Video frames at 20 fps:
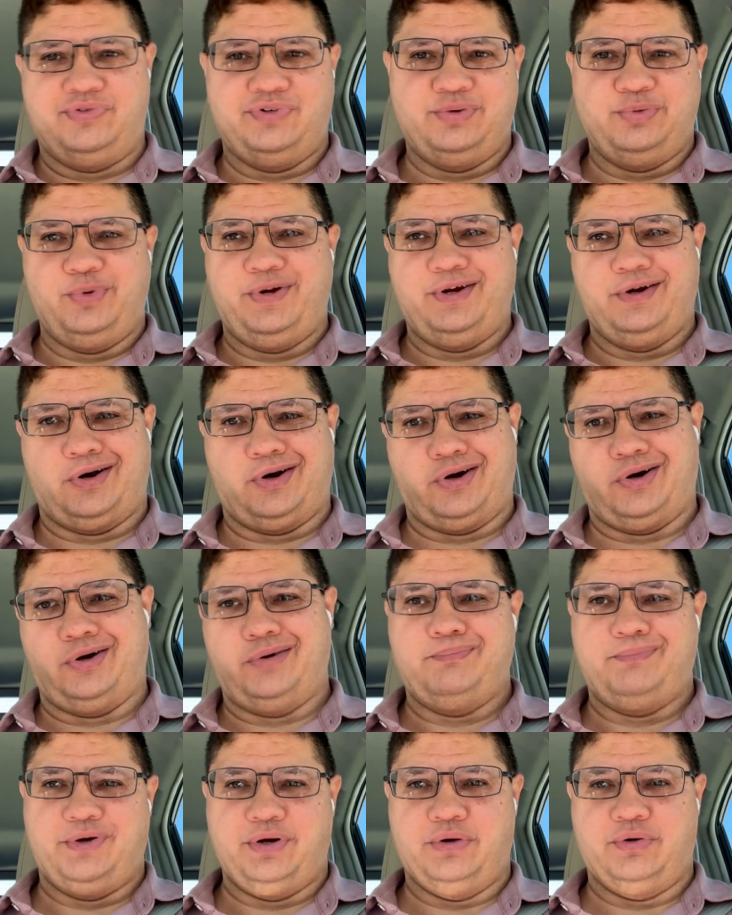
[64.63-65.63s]
that we are,
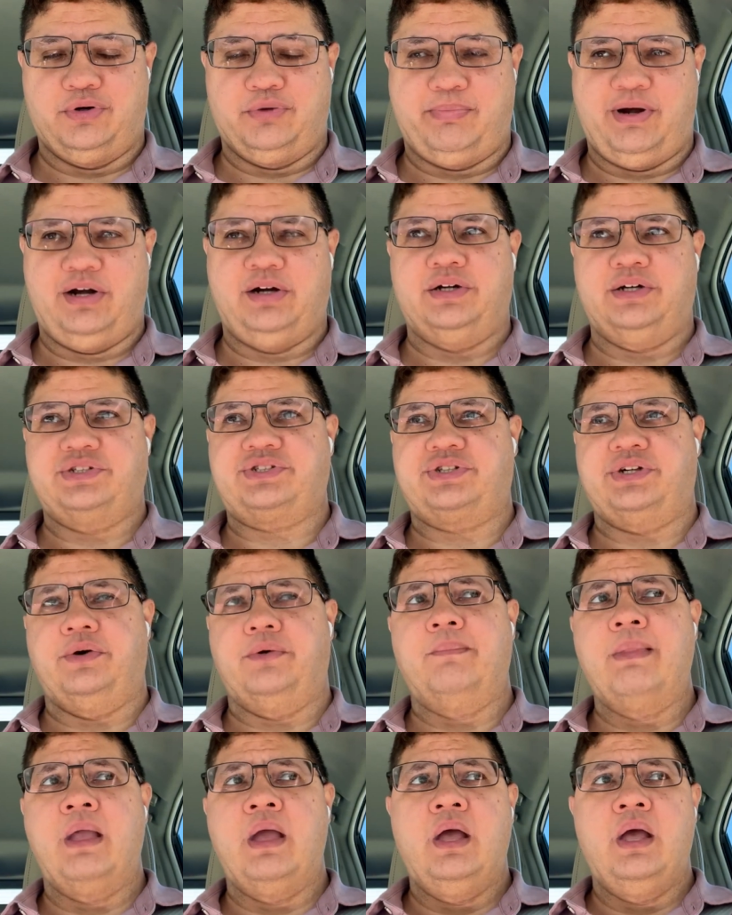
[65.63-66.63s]
her parents. So
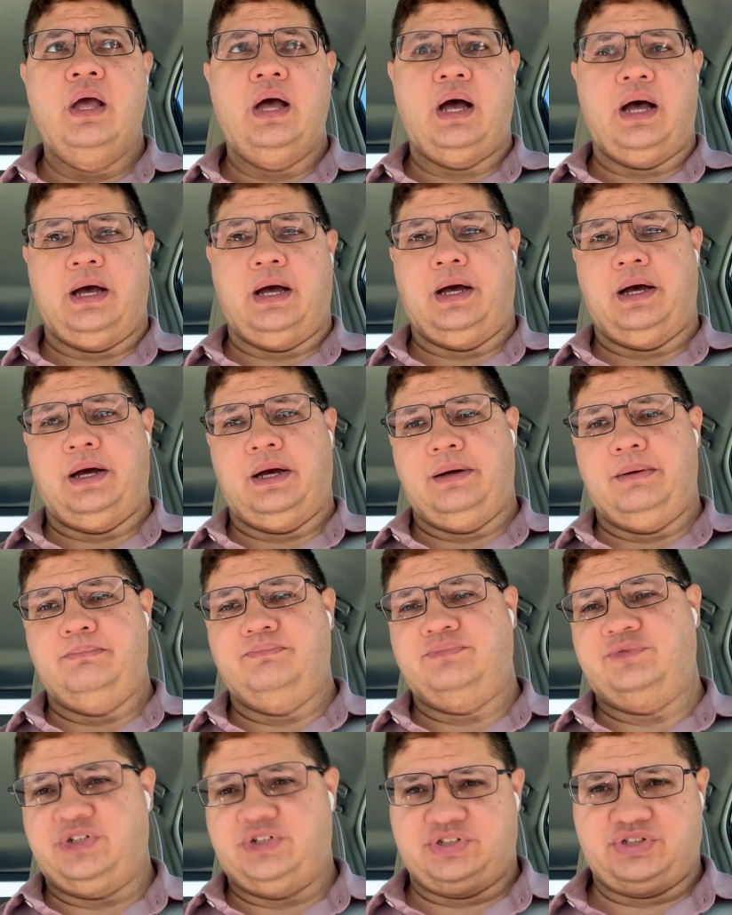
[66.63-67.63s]

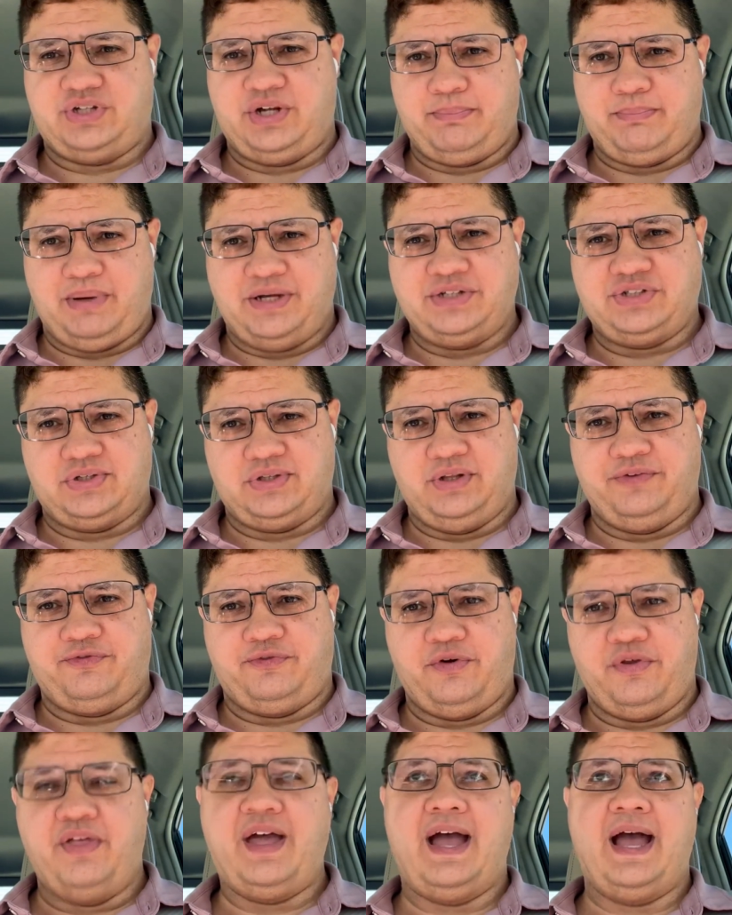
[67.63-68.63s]
just basically
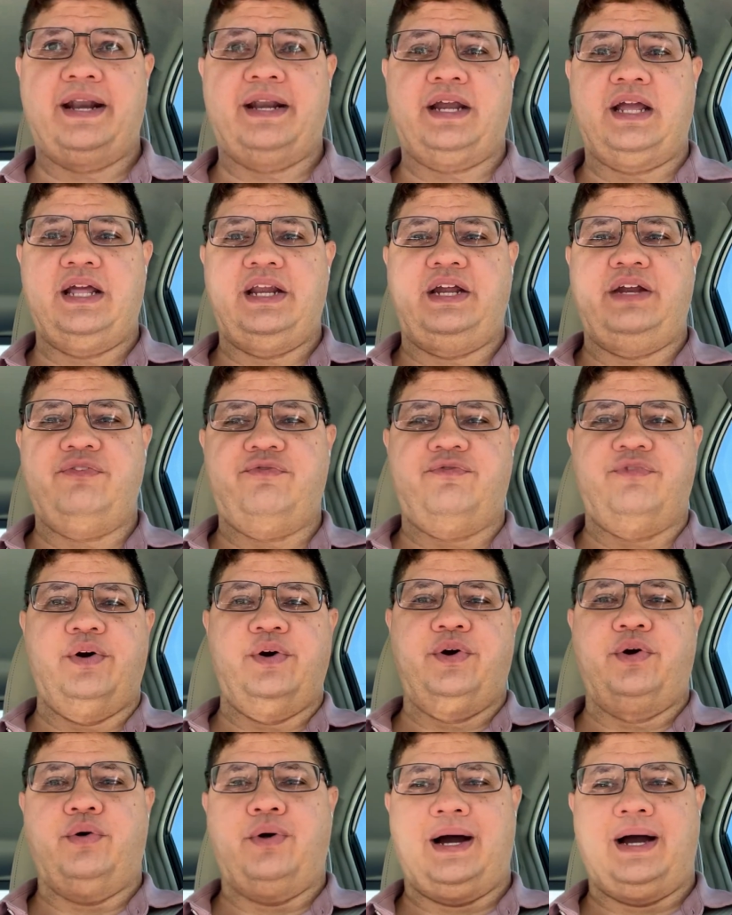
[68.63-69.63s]
for that, any
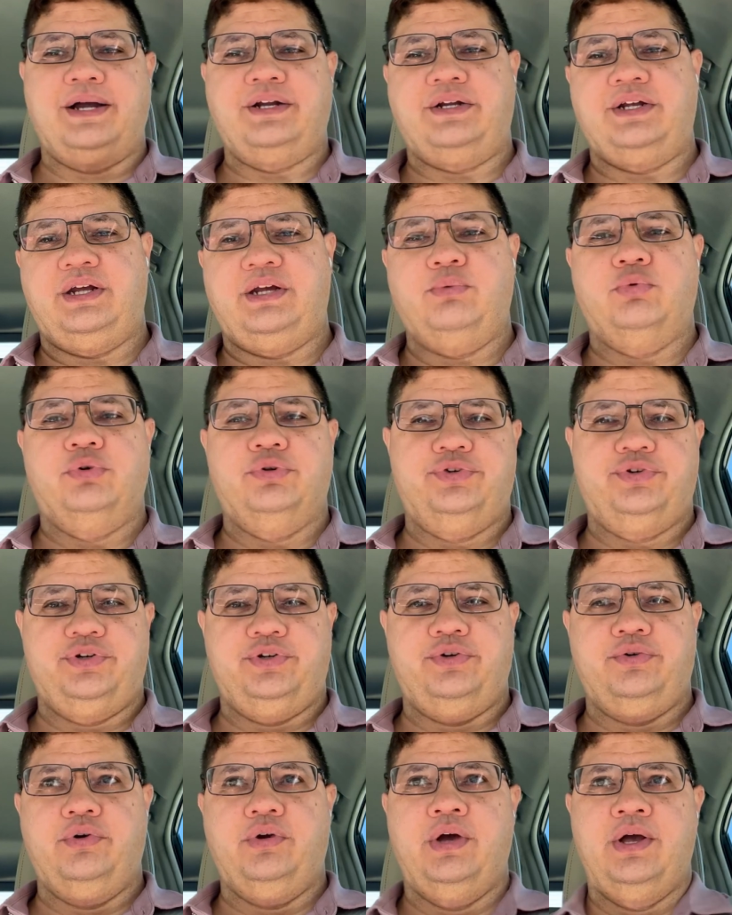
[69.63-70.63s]
photo ID will
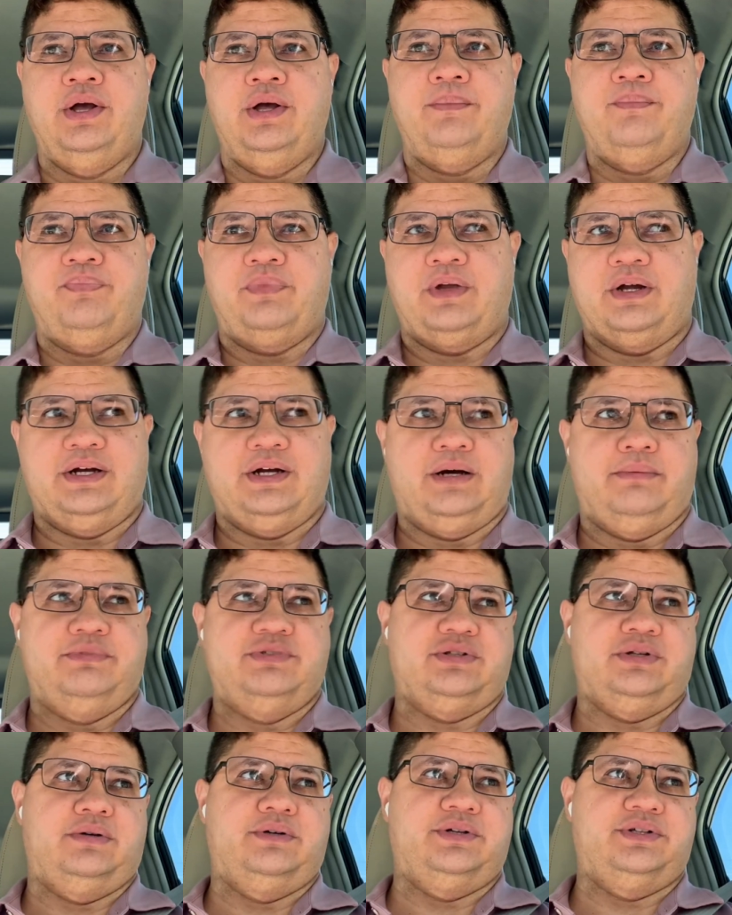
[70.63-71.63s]
do,
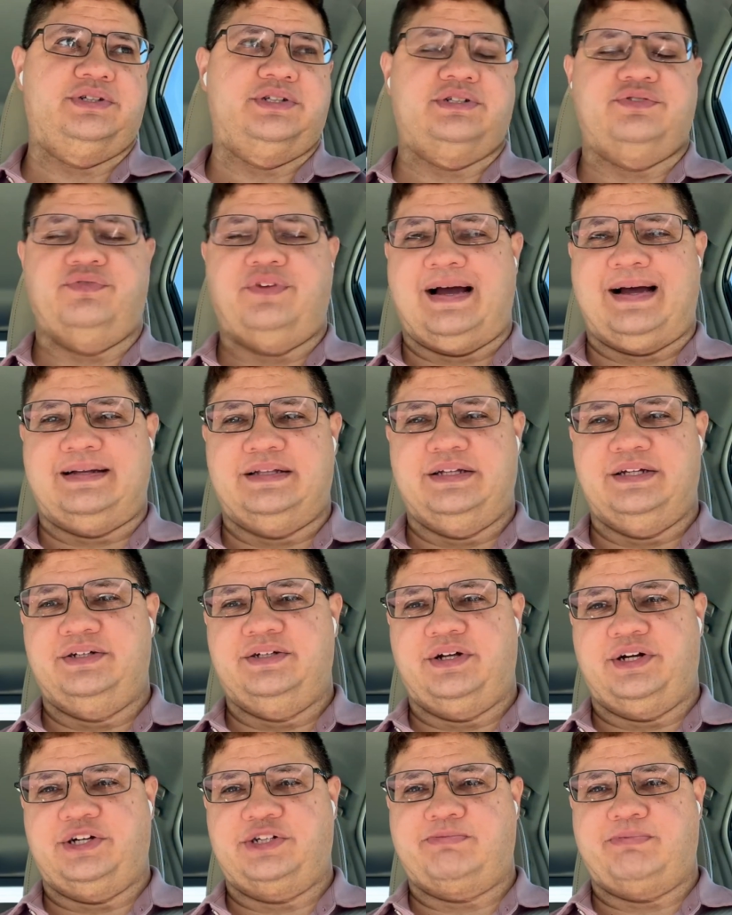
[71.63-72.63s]
as long as it's valid
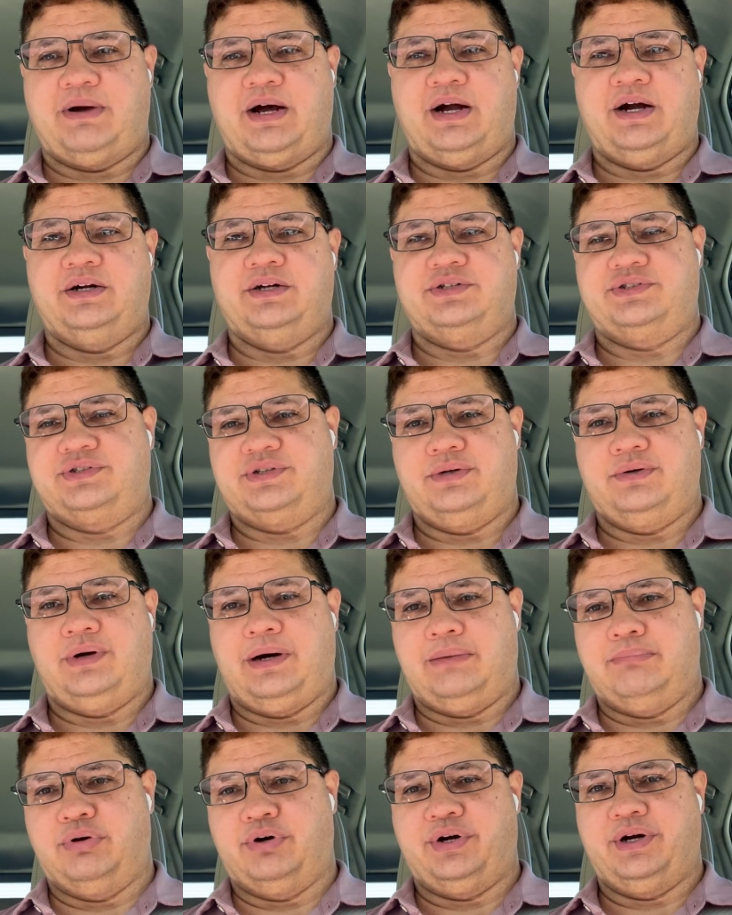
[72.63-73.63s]
and unexpired. So
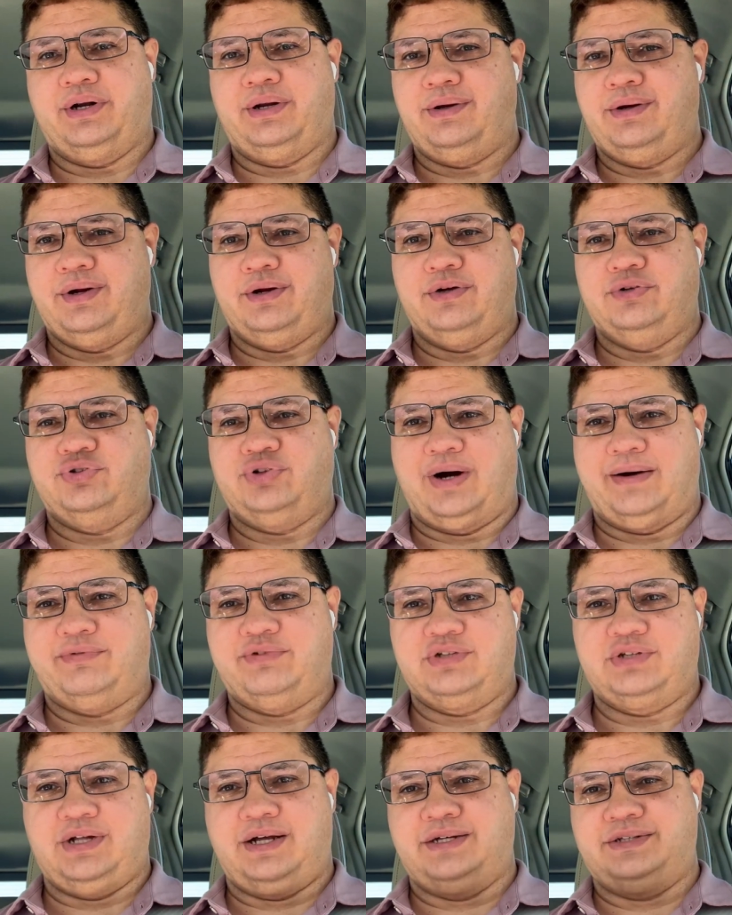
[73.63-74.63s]
I'll bring,
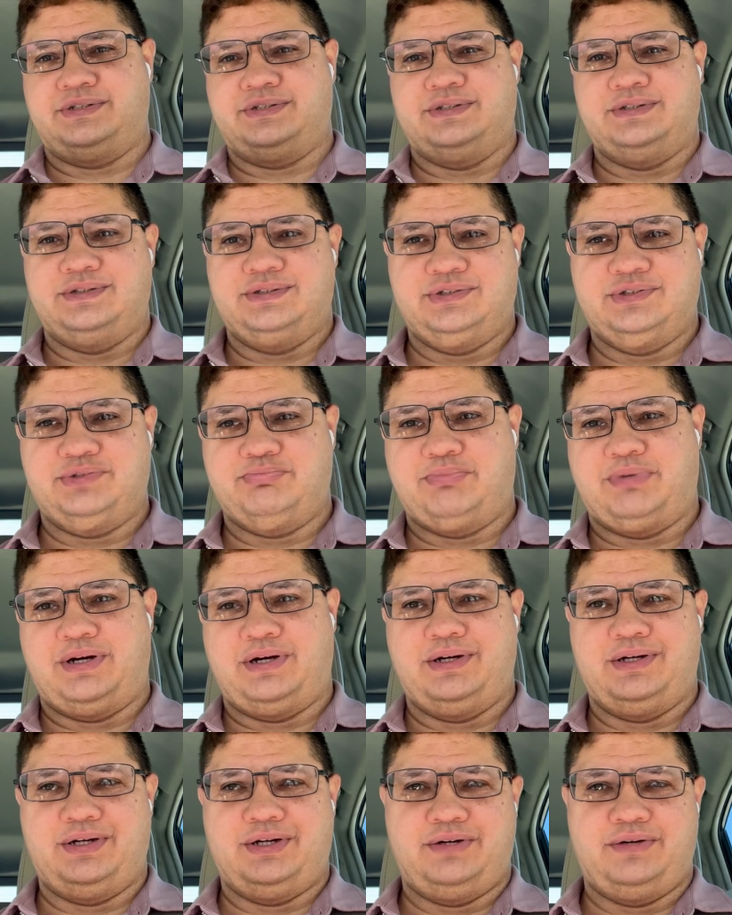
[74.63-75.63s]
driver's license,
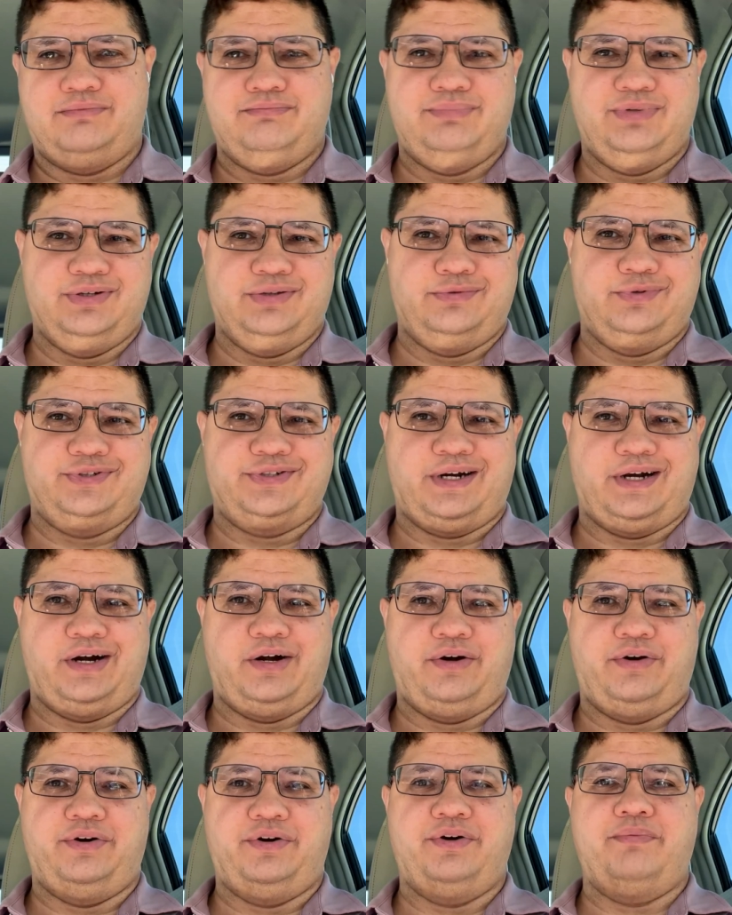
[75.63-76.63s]
my
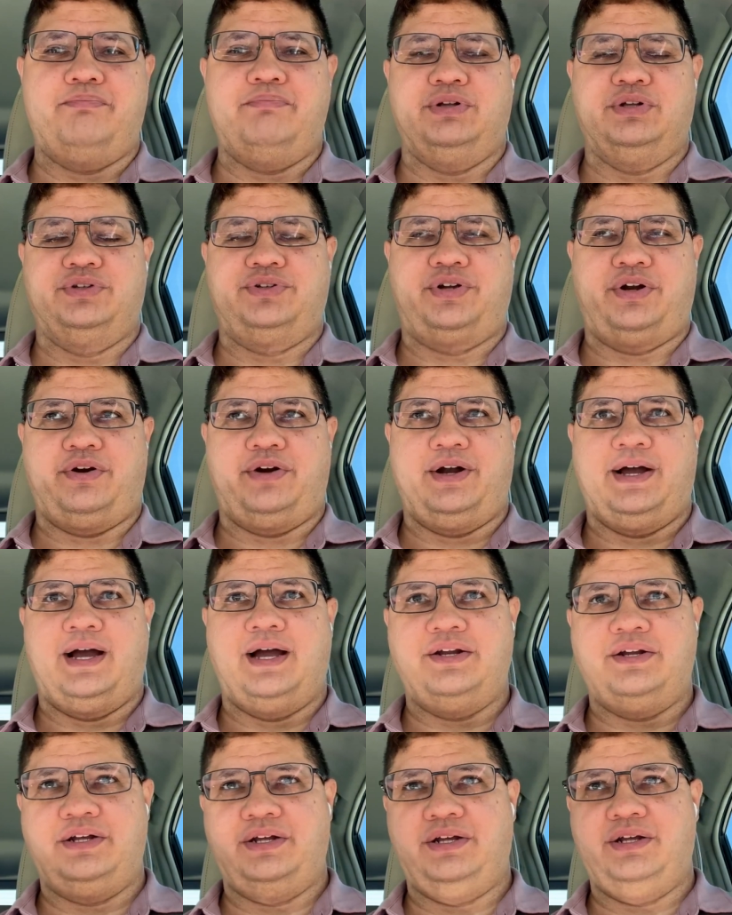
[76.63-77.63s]
retired military
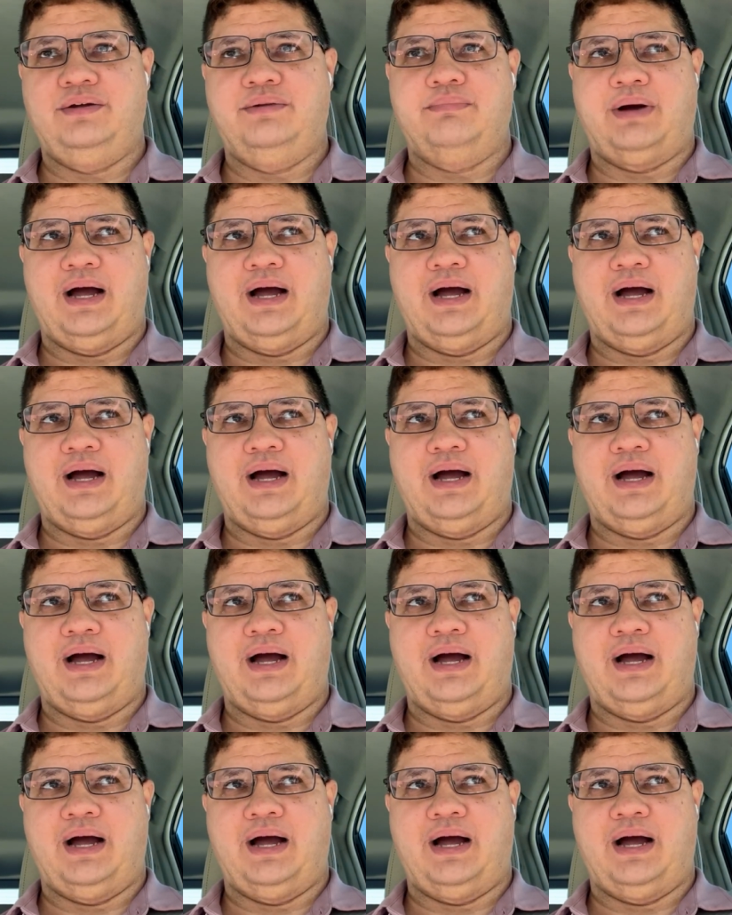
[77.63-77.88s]
ID,